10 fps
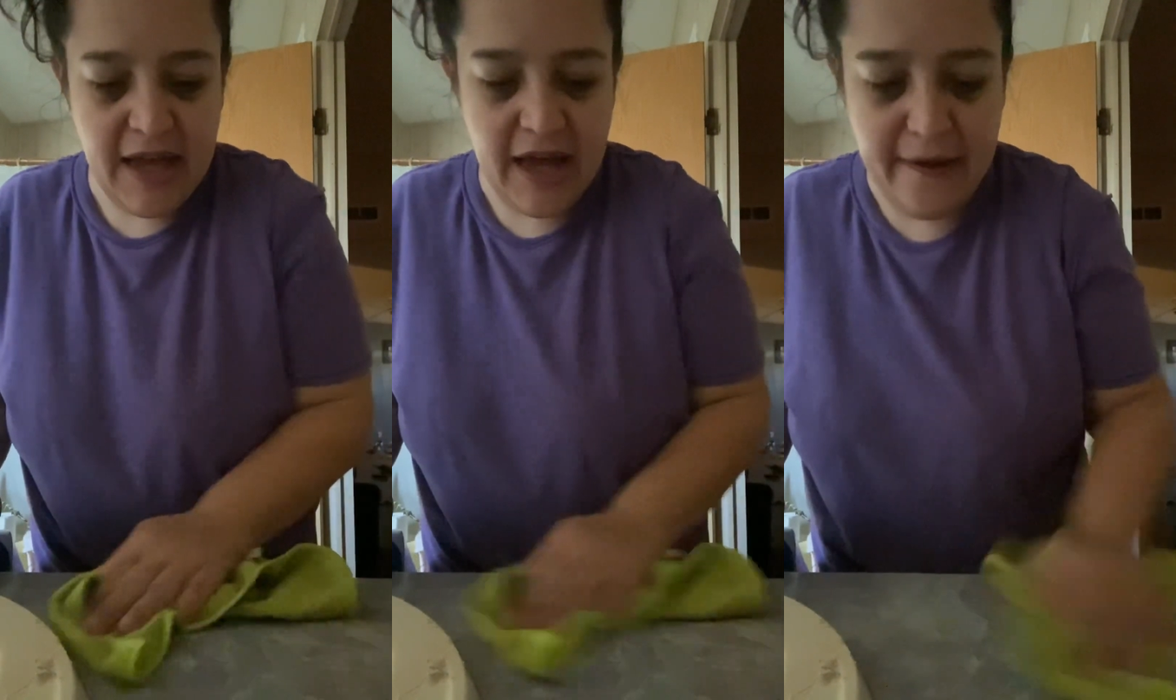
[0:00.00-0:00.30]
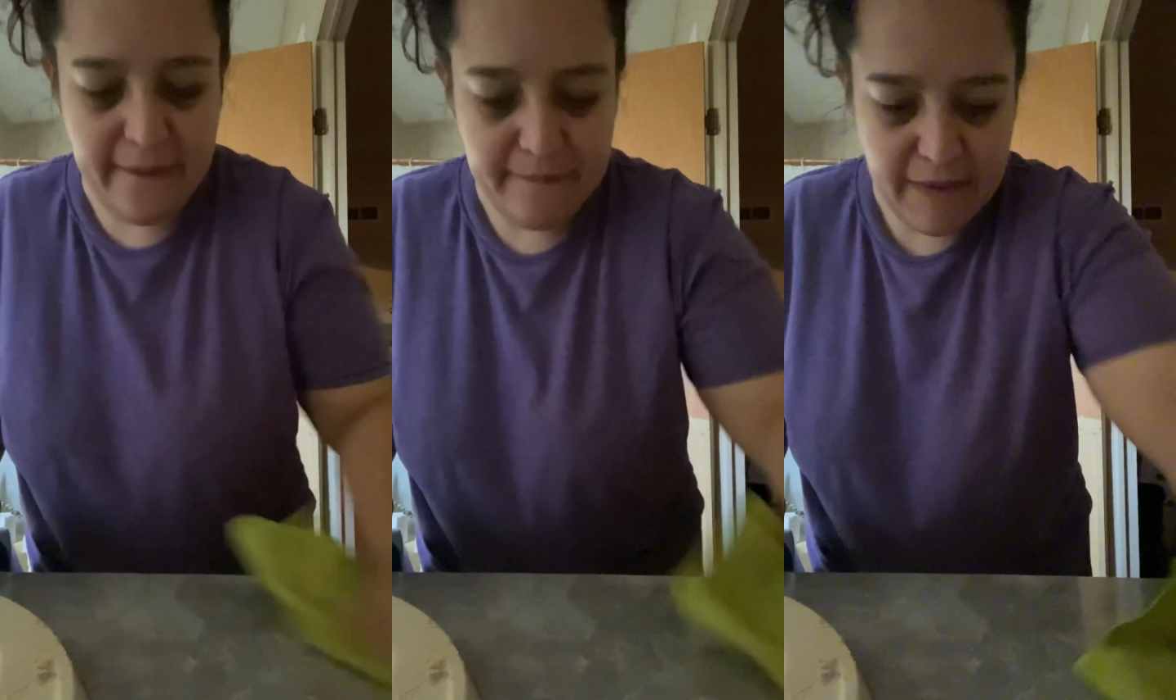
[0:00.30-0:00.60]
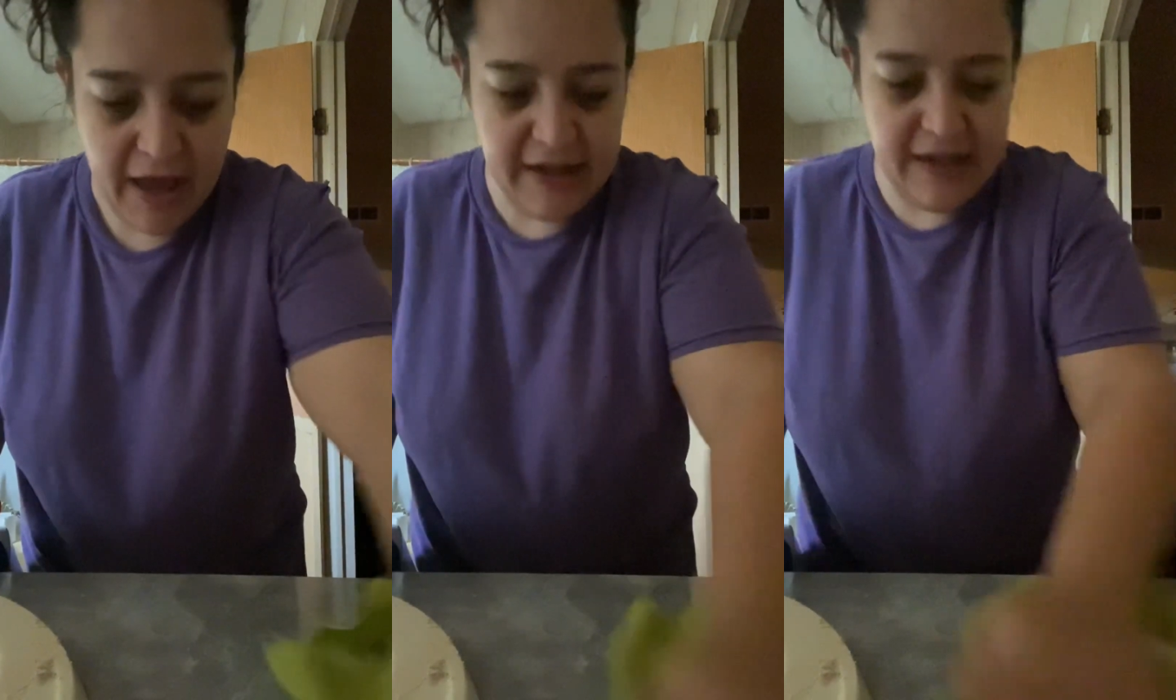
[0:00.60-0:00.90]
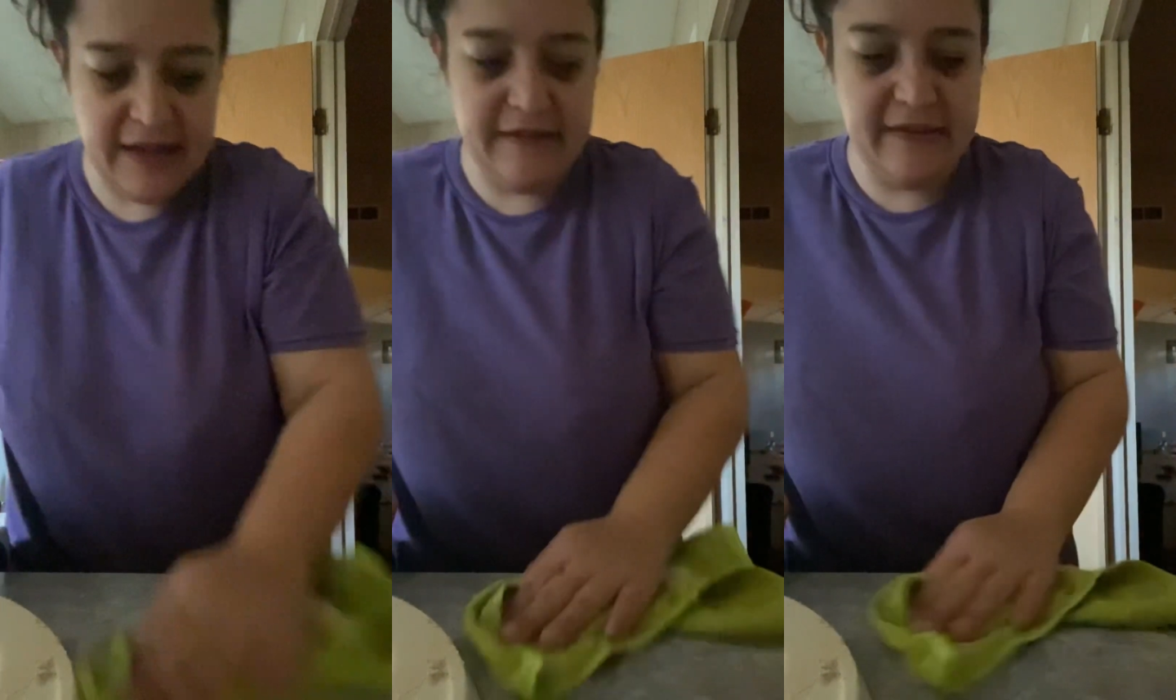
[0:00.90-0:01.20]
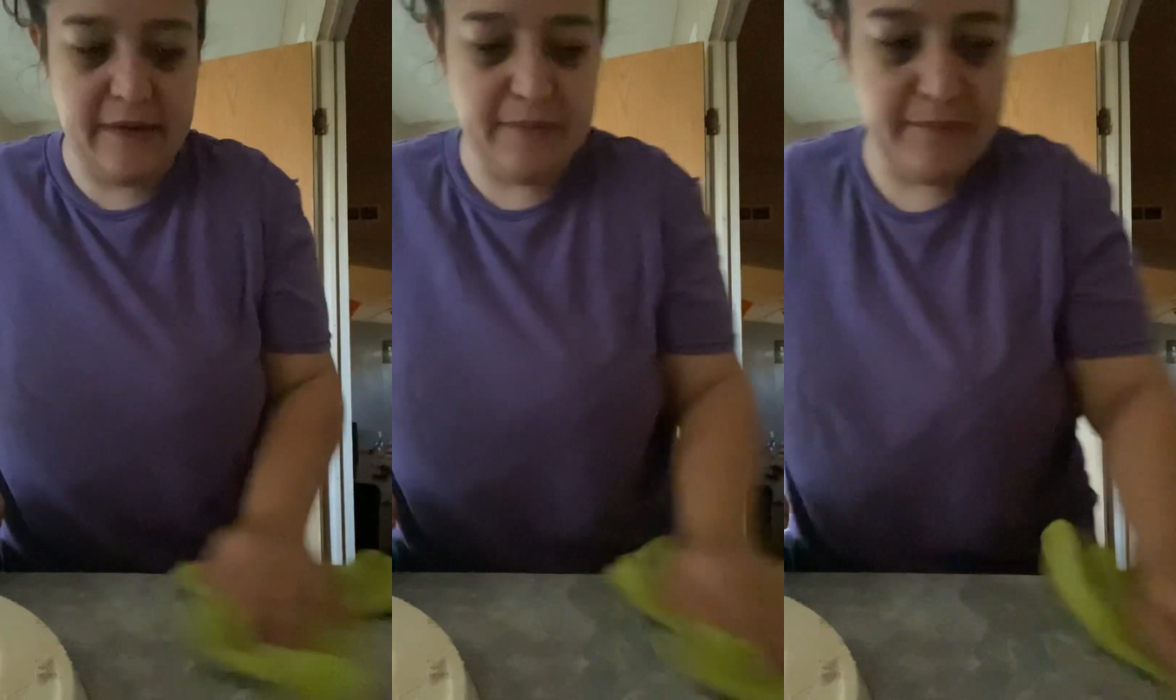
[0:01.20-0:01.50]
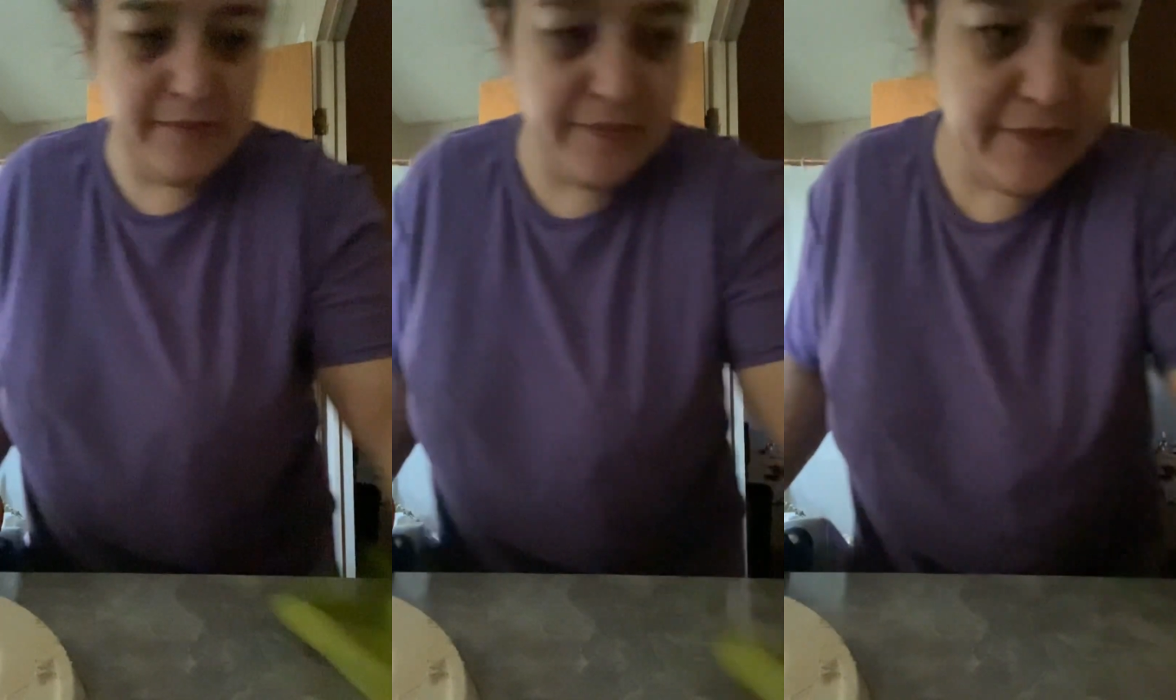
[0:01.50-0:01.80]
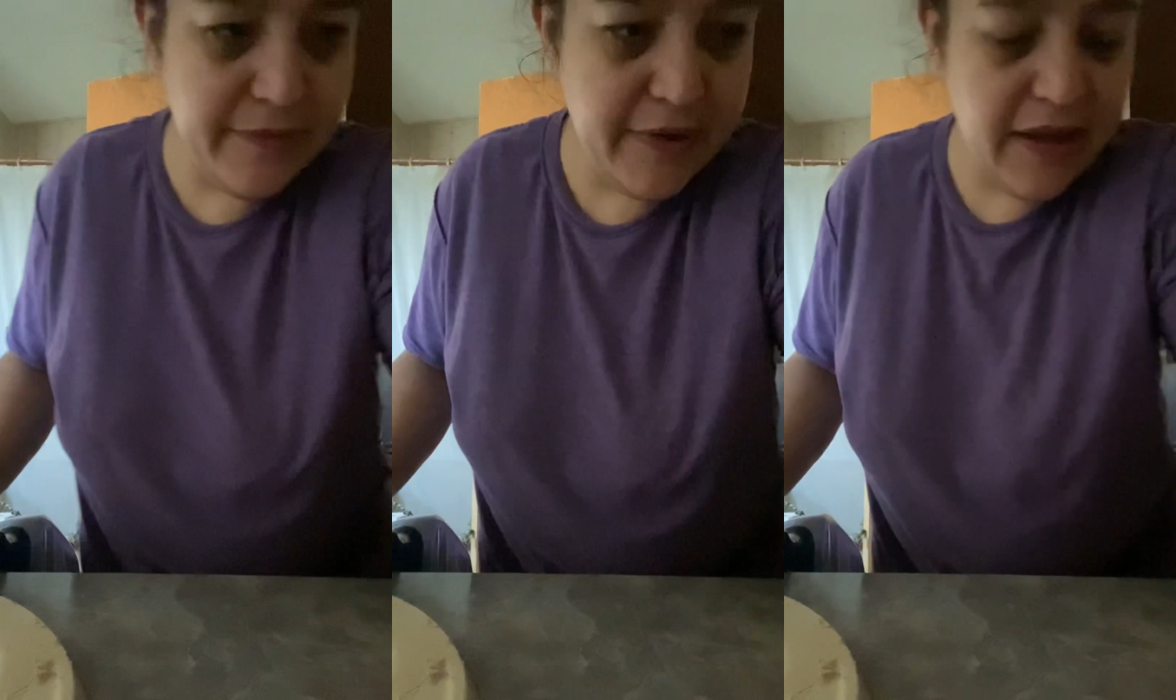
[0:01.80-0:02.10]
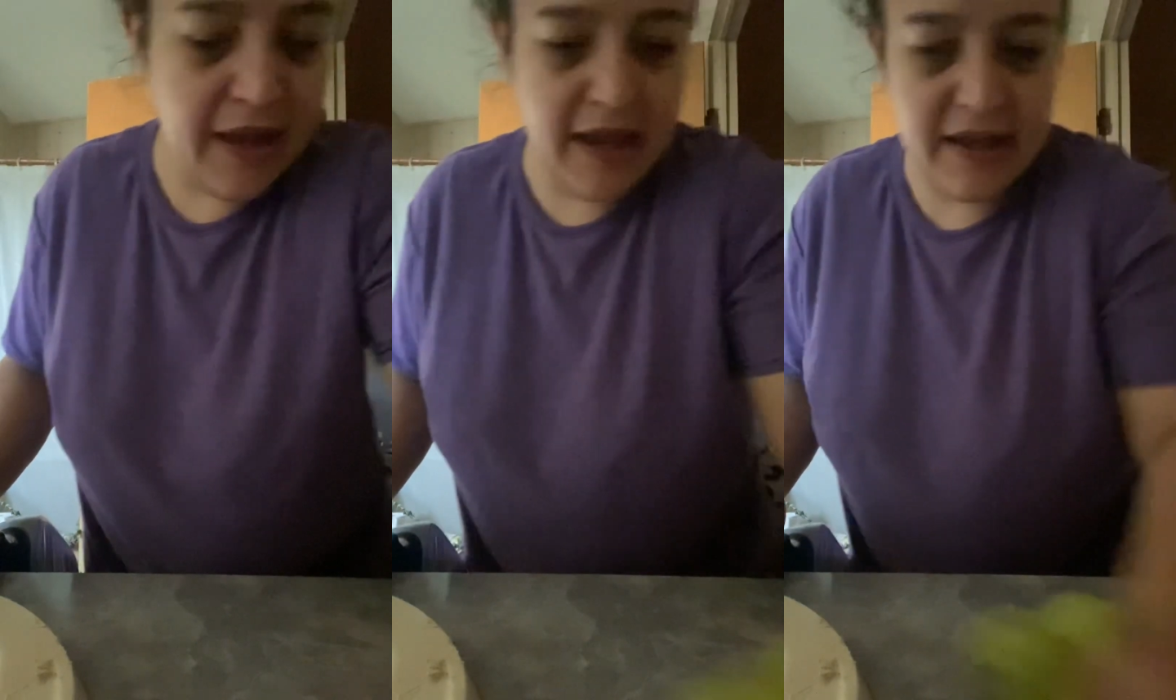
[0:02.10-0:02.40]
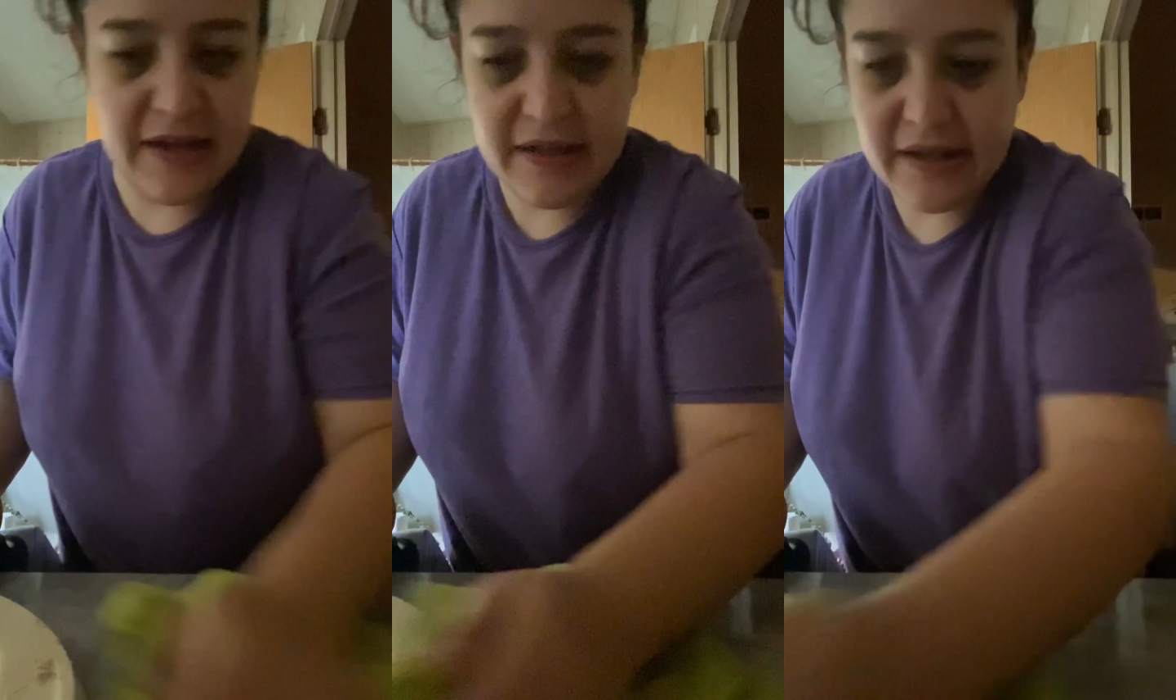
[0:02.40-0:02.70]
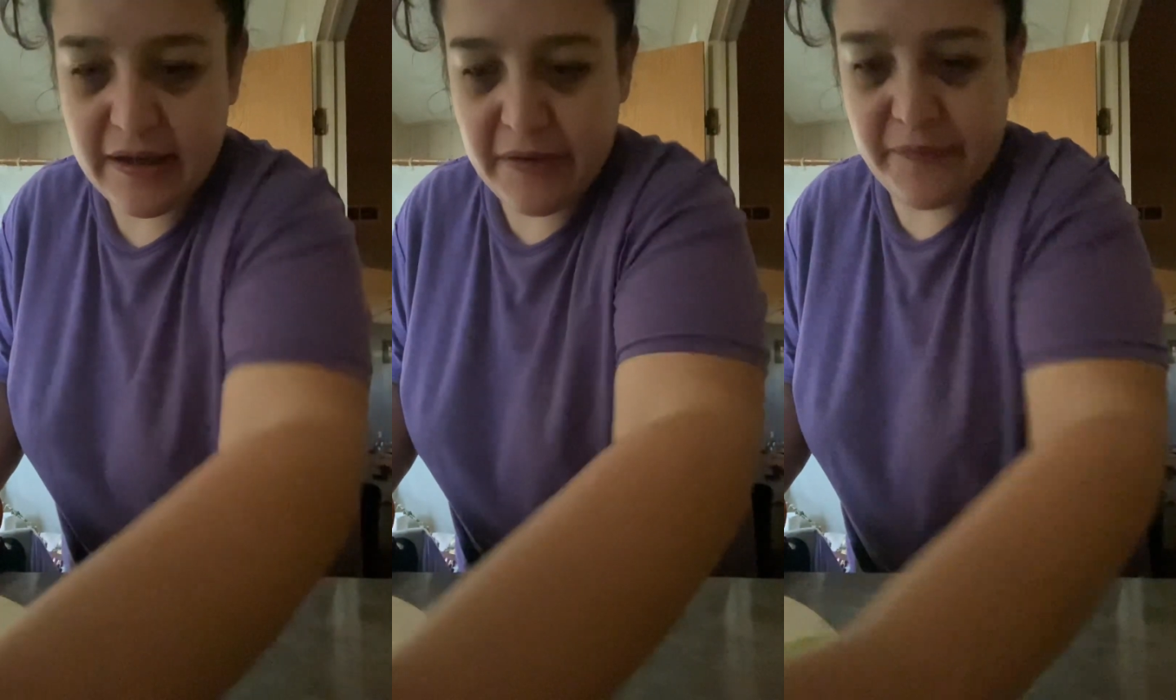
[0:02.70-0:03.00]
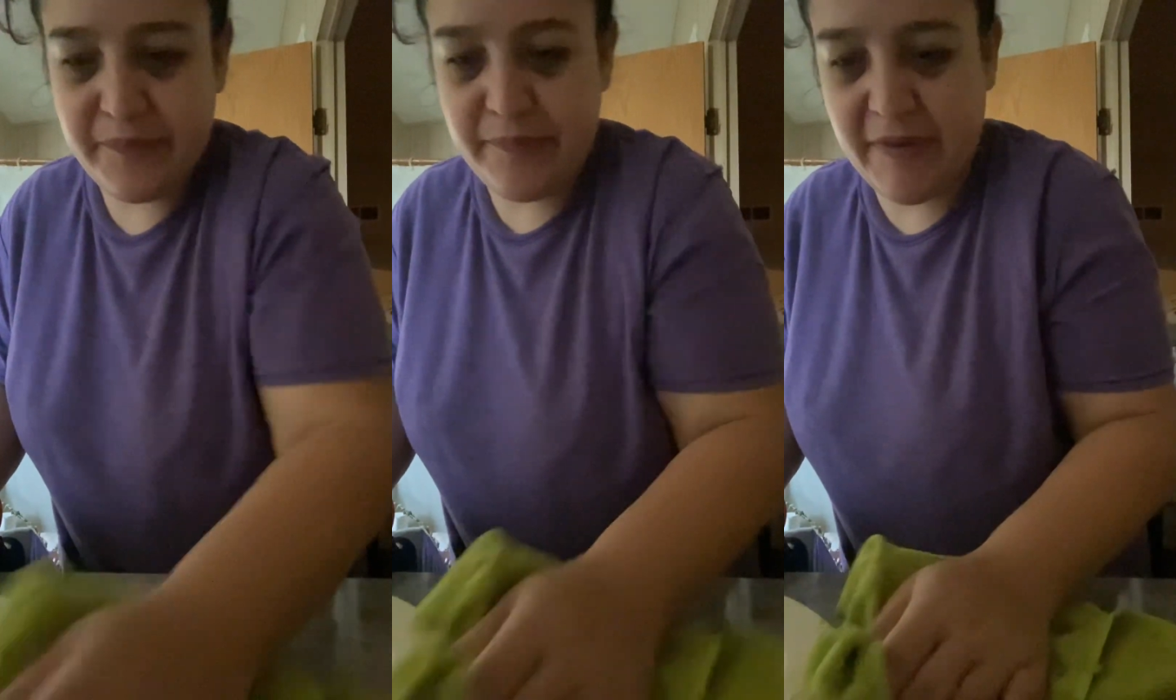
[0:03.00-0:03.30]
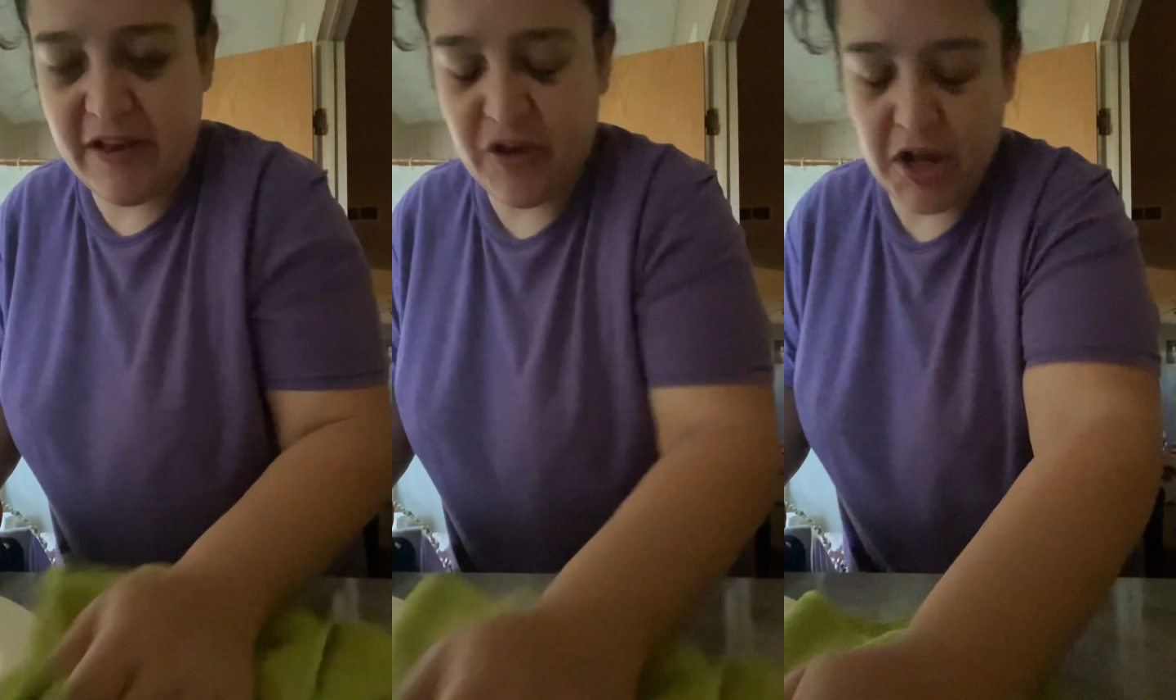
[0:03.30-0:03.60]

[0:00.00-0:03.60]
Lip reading: I need some like Mr.